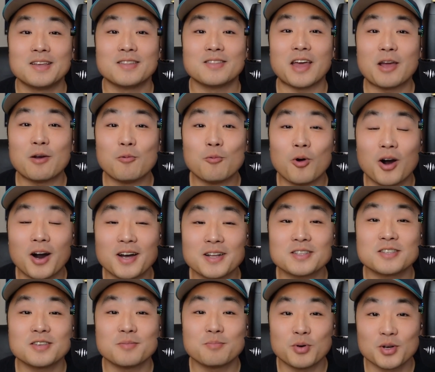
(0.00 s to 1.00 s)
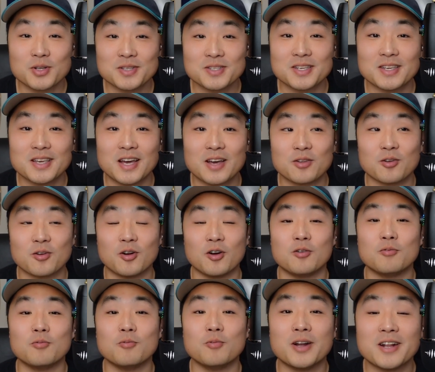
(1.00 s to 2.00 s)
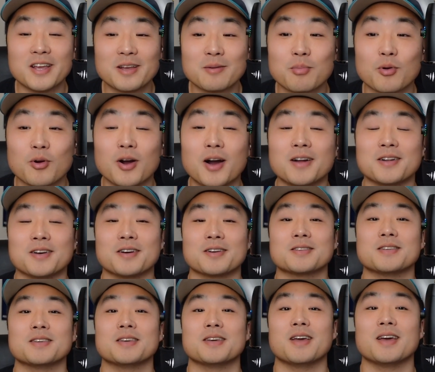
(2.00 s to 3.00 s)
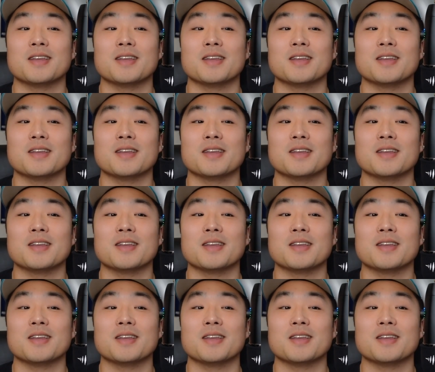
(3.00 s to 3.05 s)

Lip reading: They want to put together a winning product.